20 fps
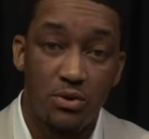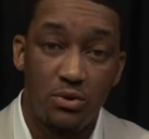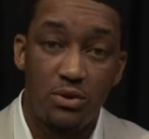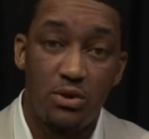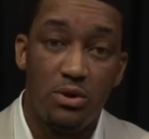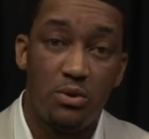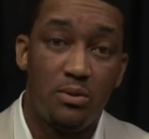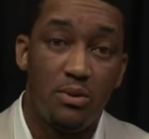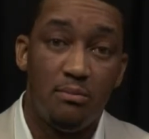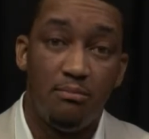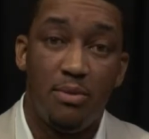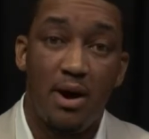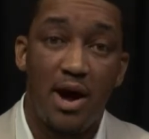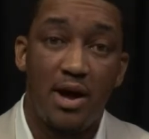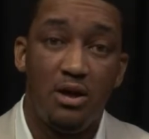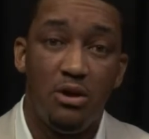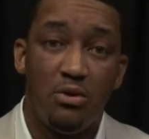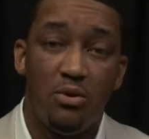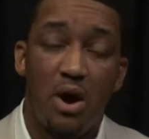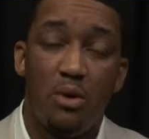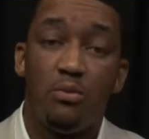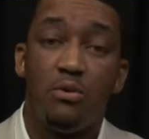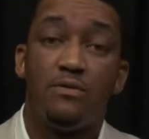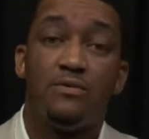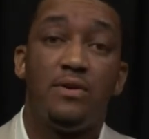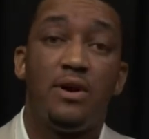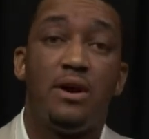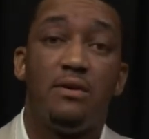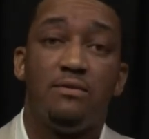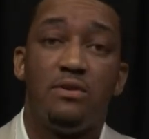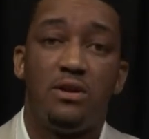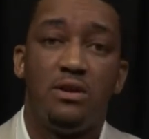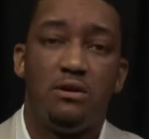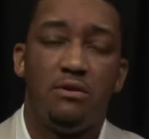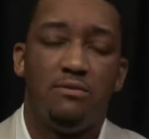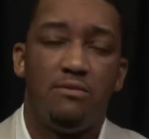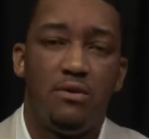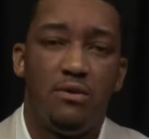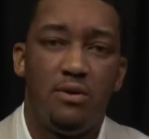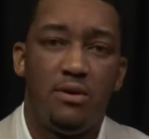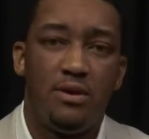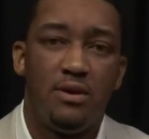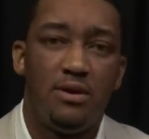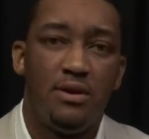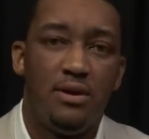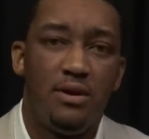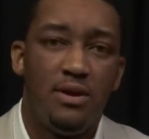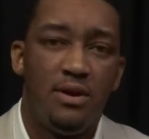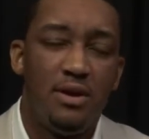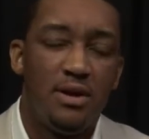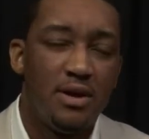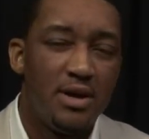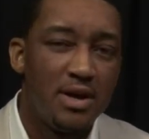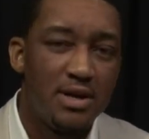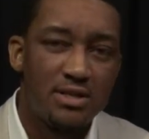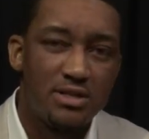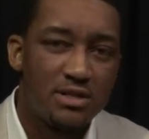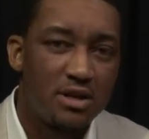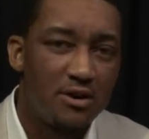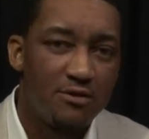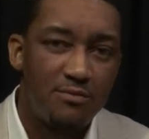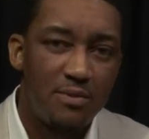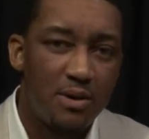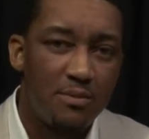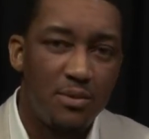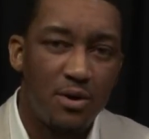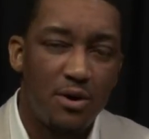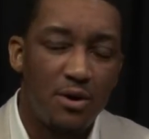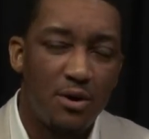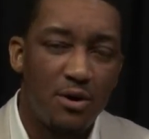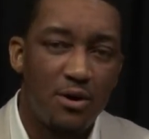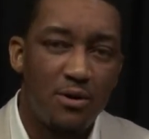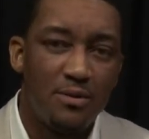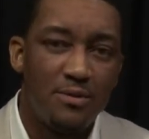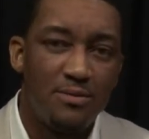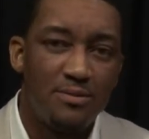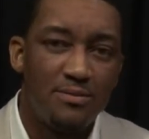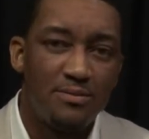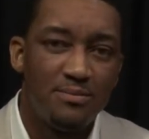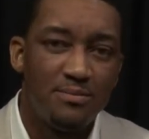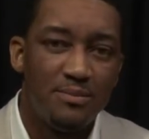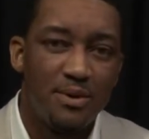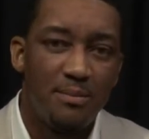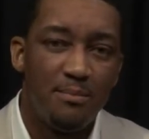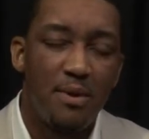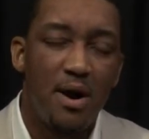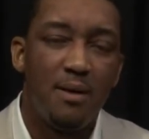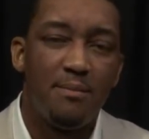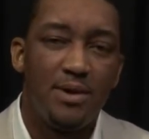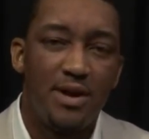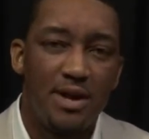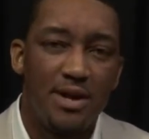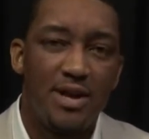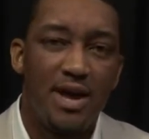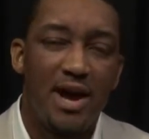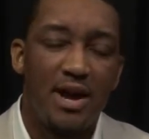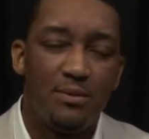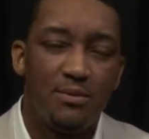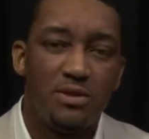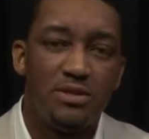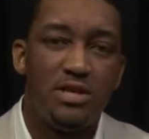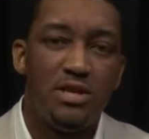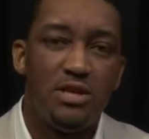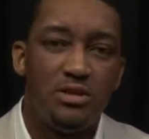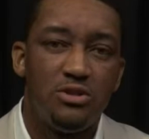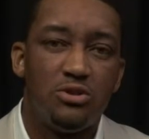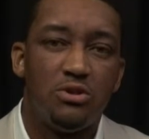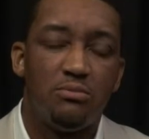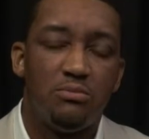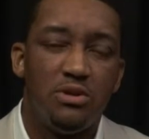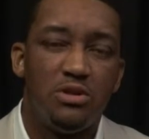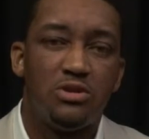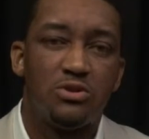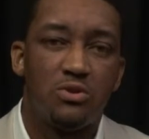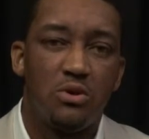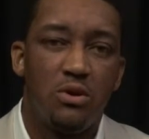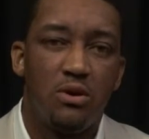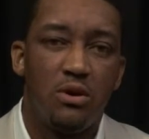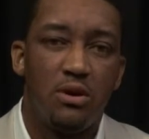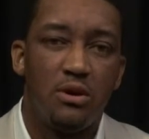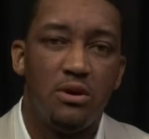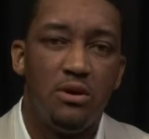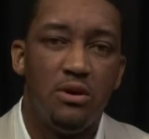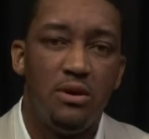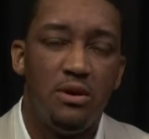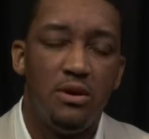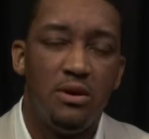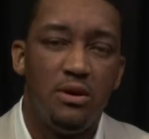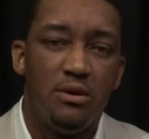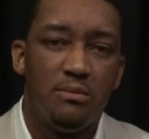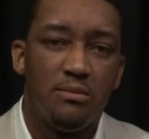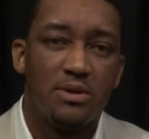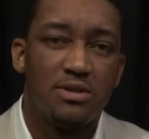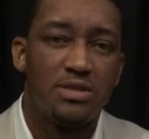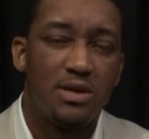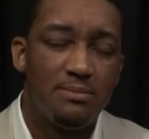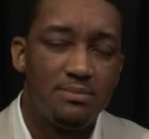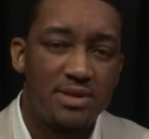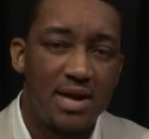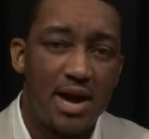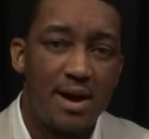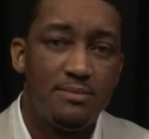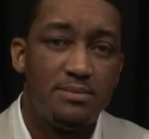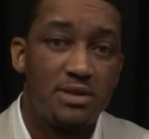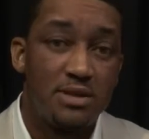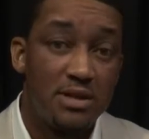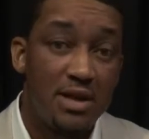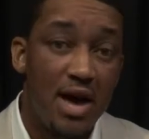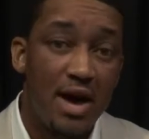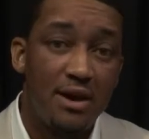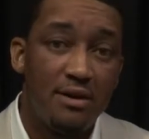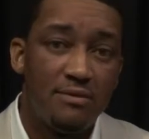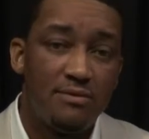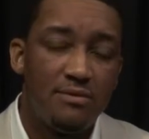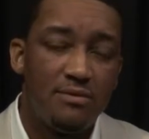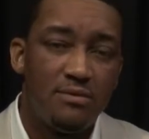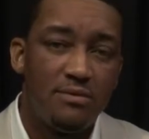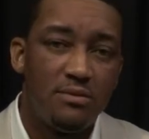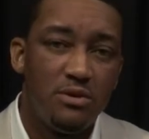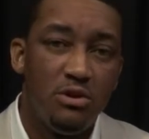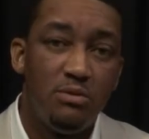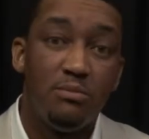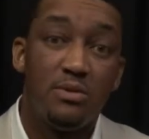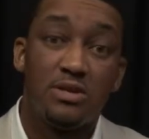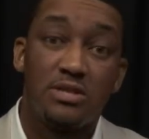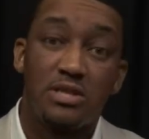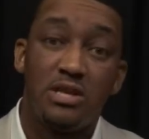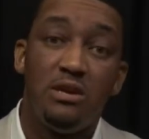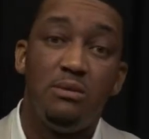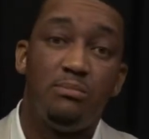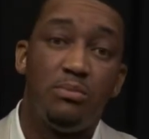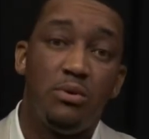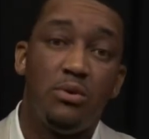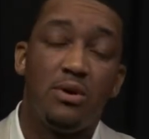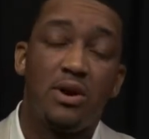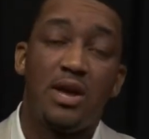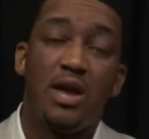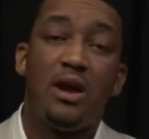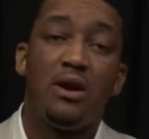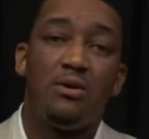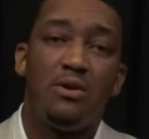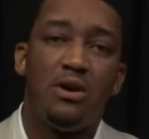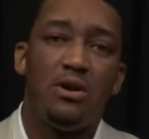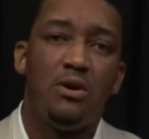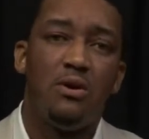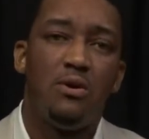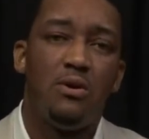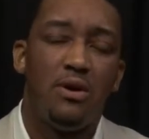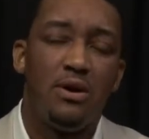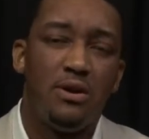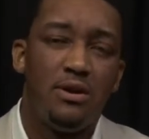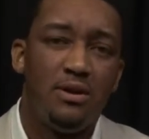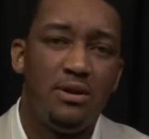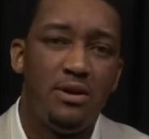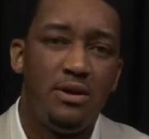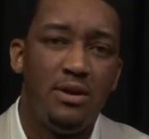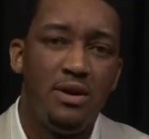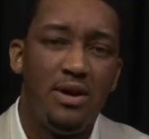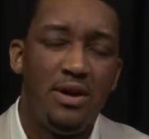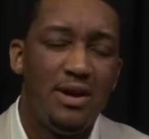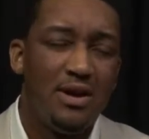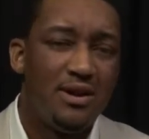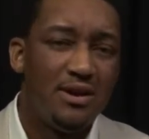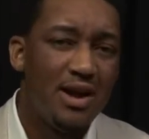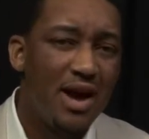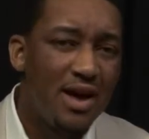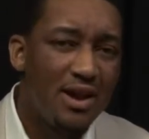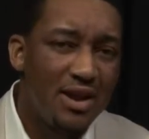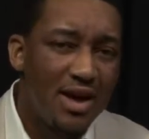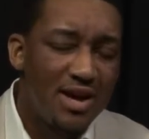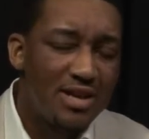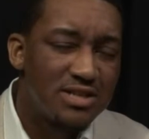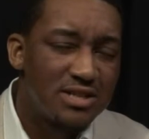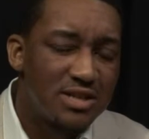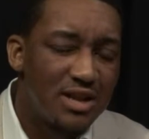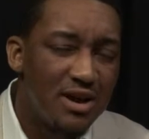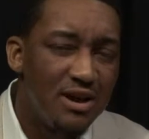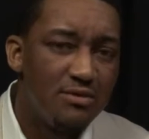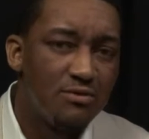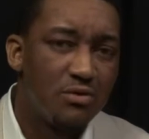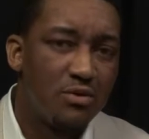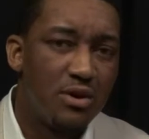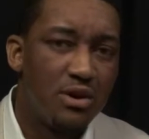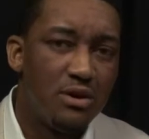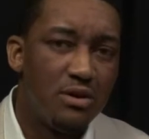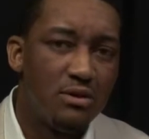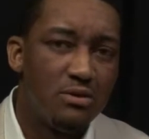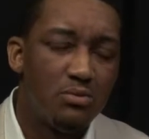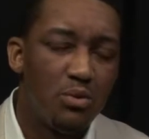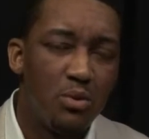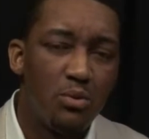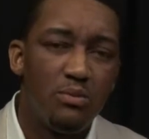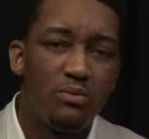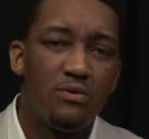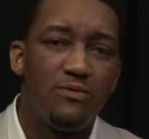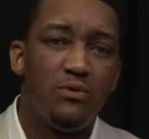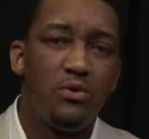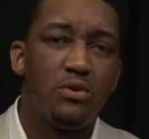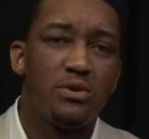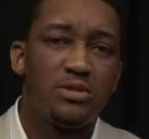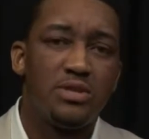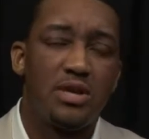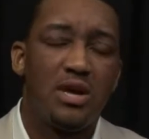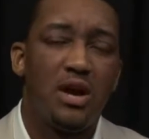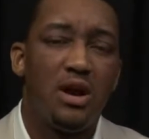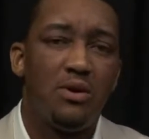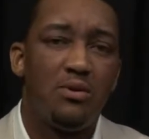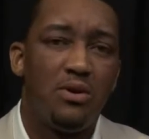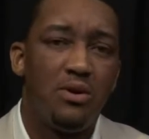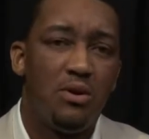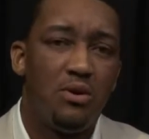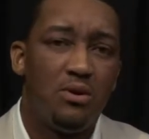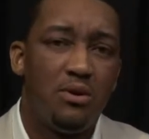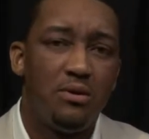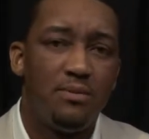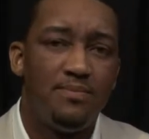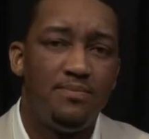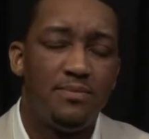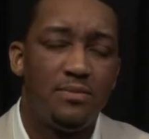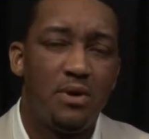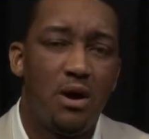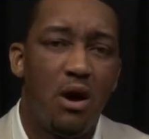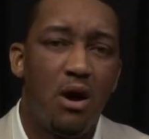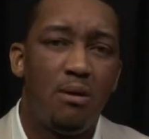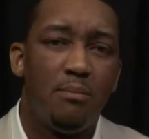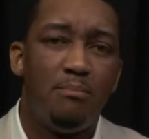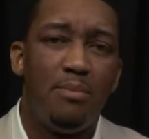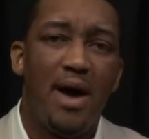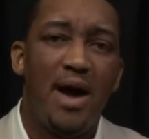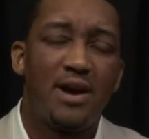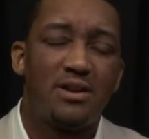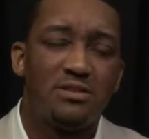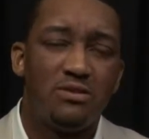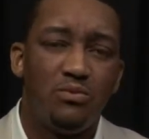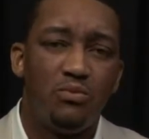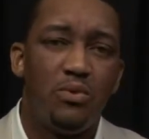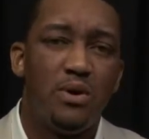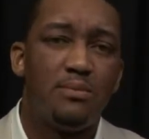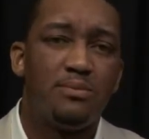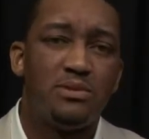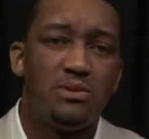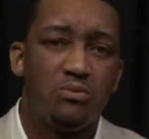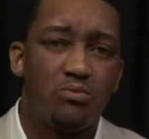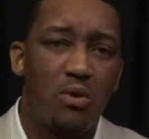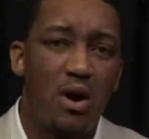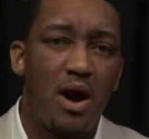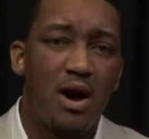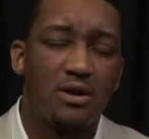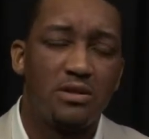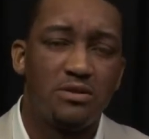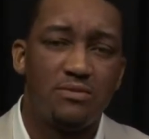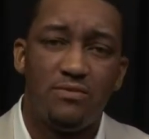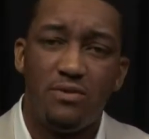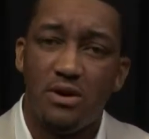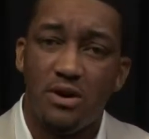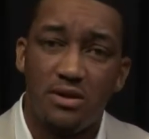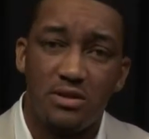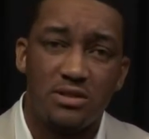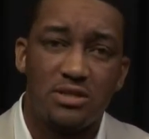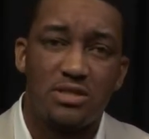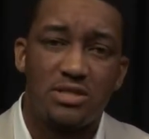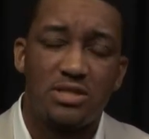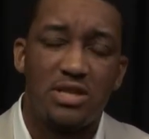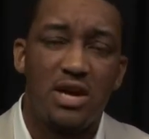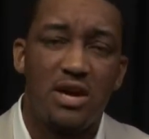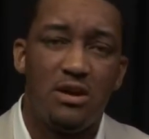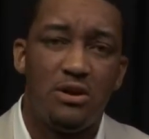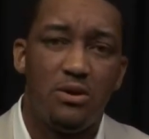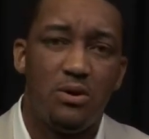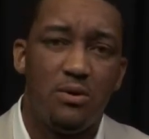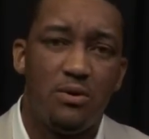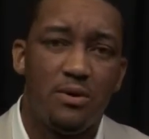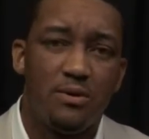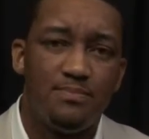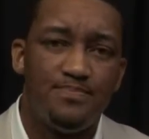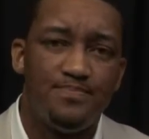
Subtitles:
you and by you, I will forever live on. It's tough, baby girl, but mama and daddy will teach you to be strong. But sometimes in life, you must keep on carrying on. Not like slavery, where we were forced to carry on our backs of whips and rocks for others to stand on.